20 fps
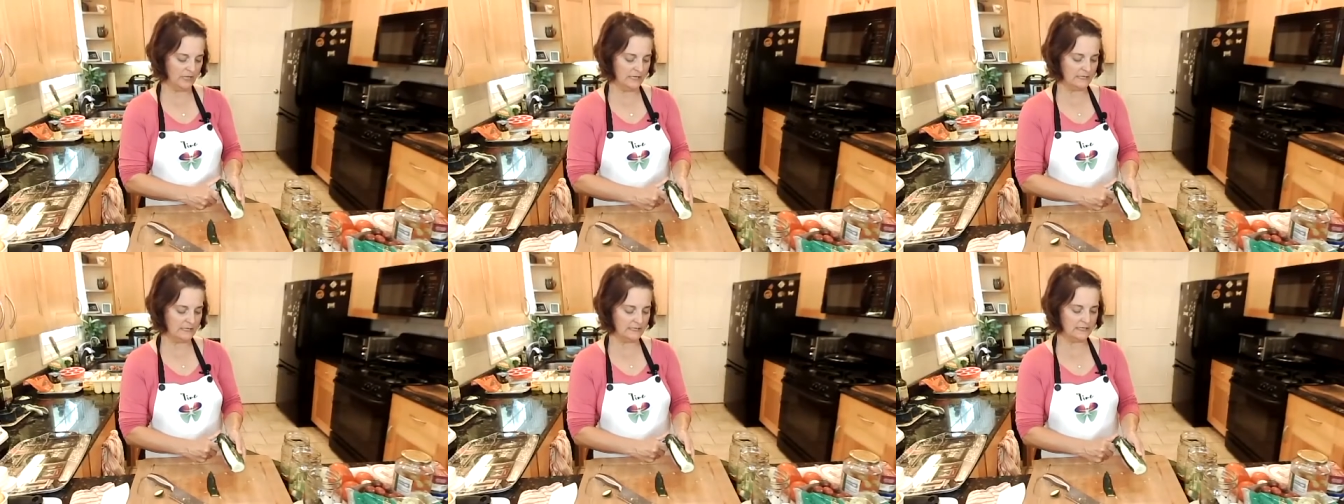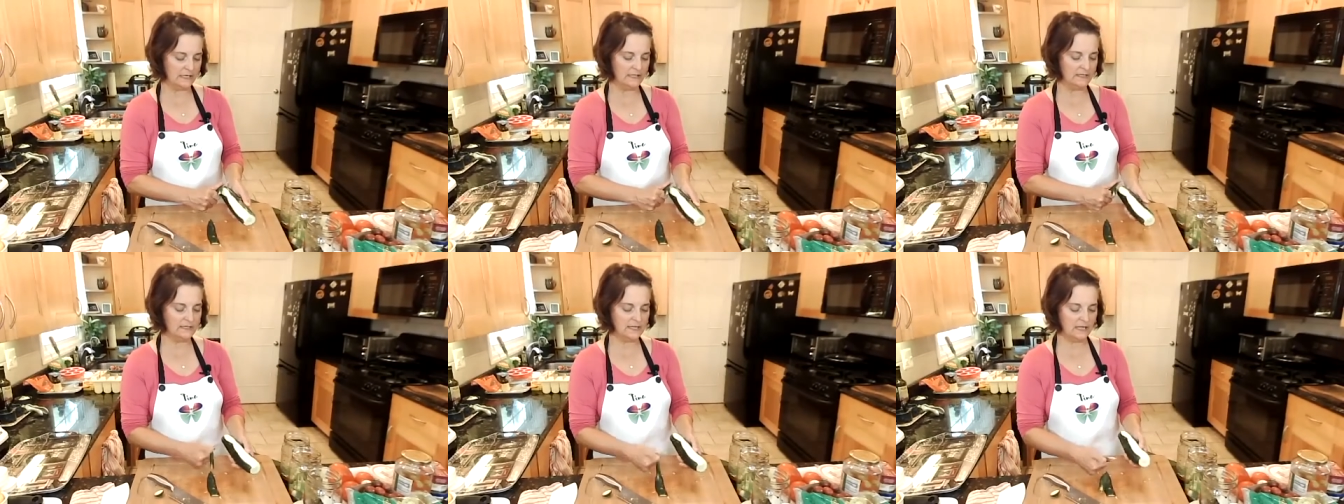
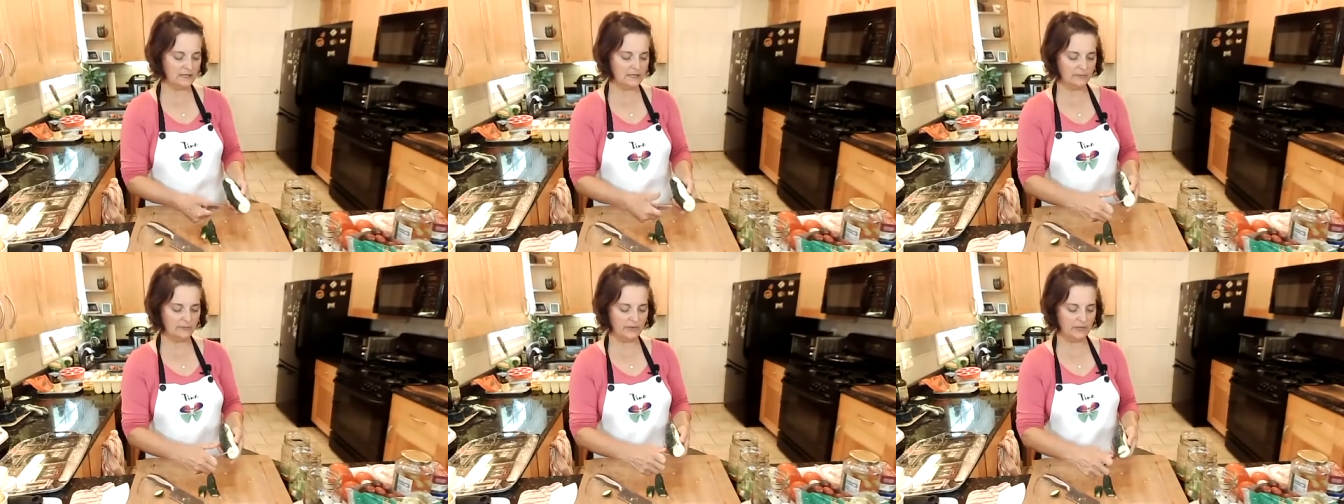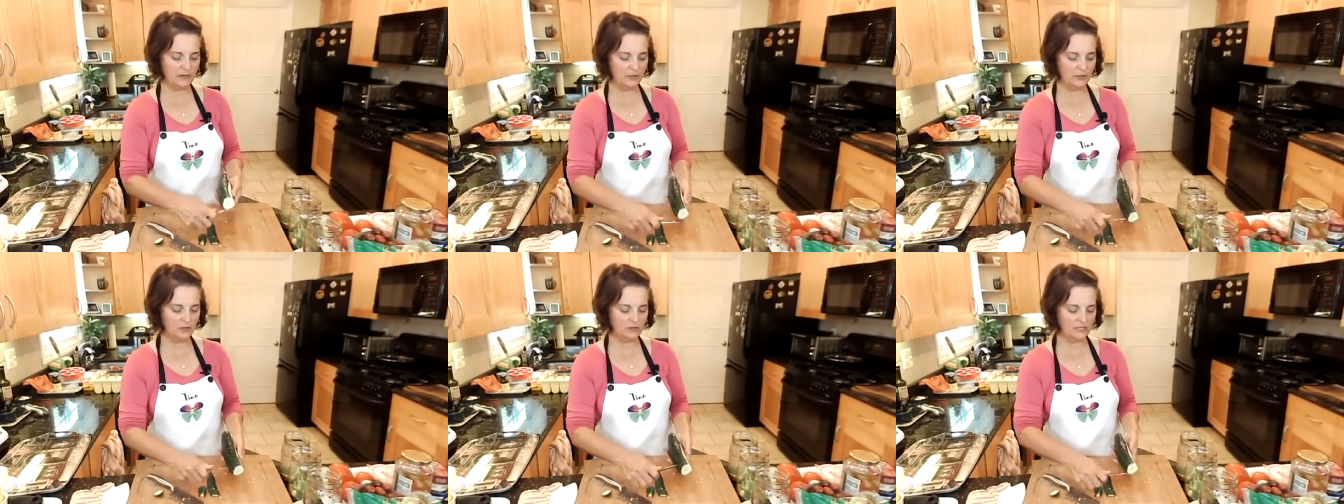Skins tend to be
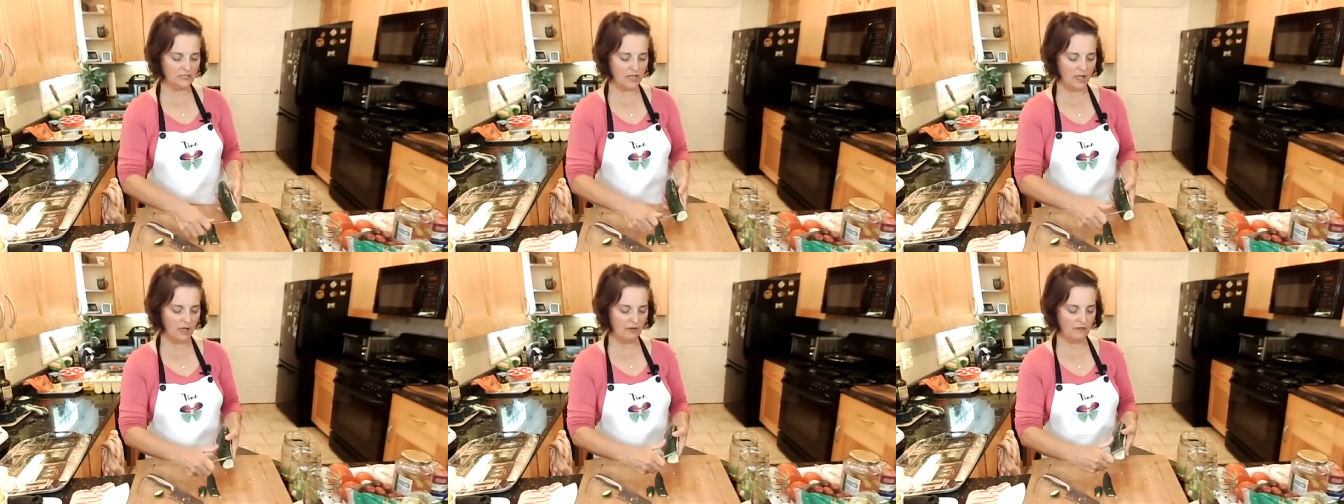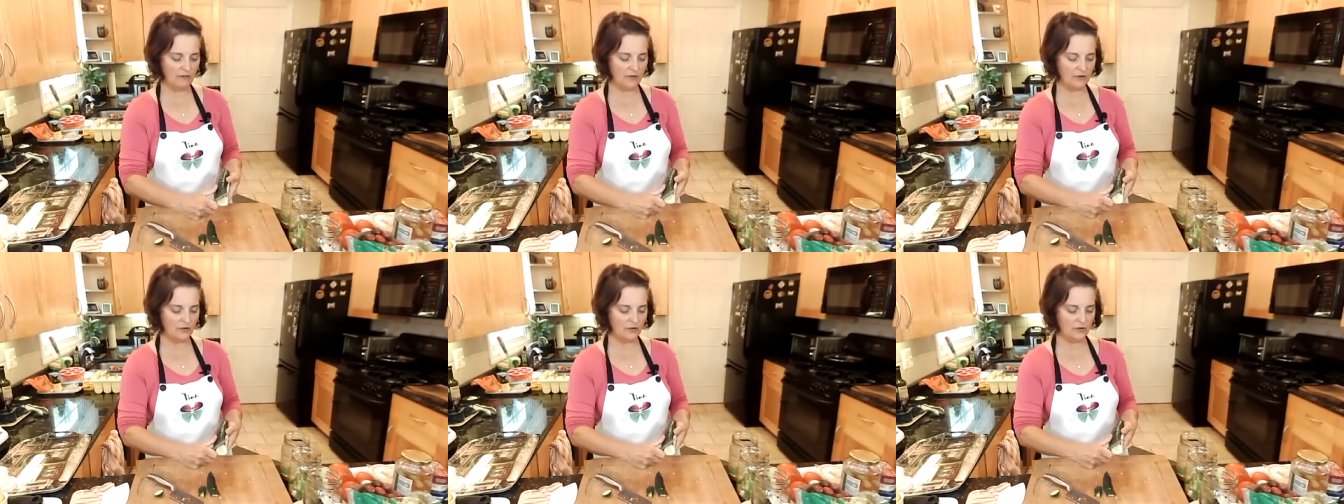a little
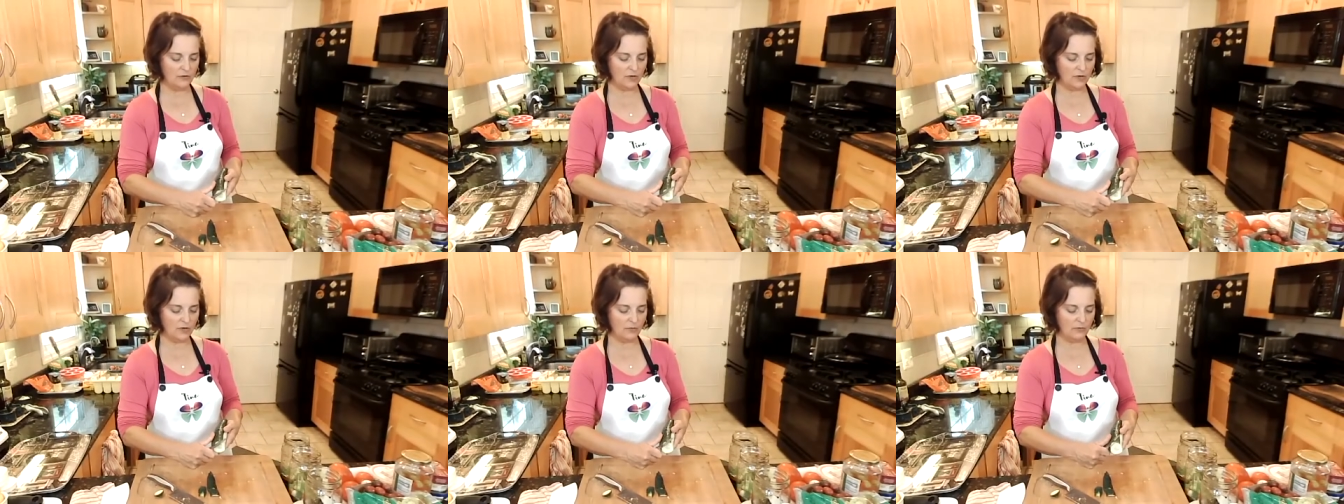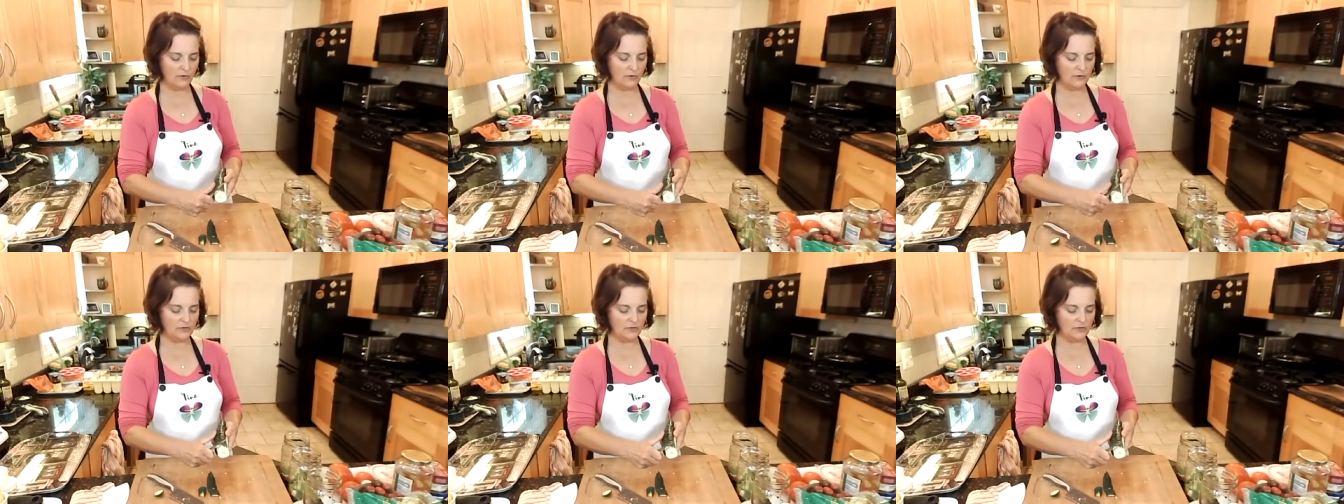tough on
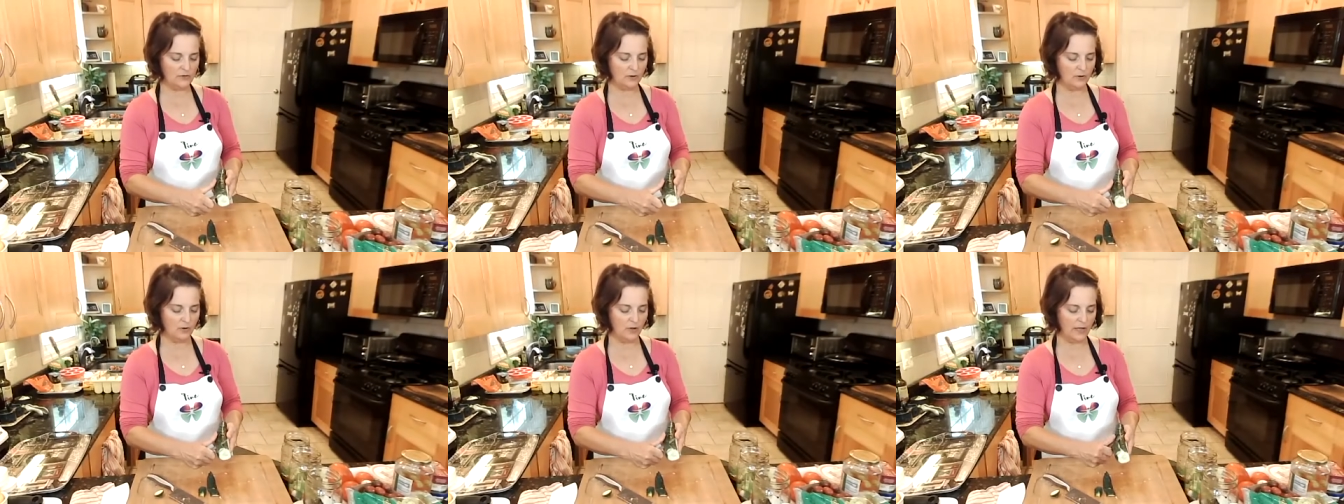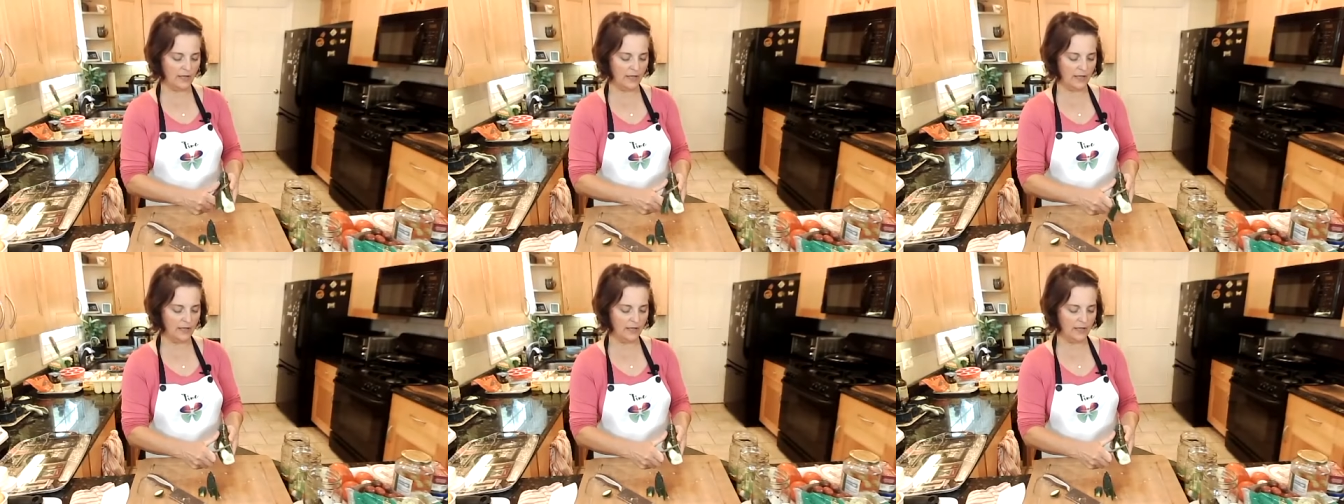cucumbers, so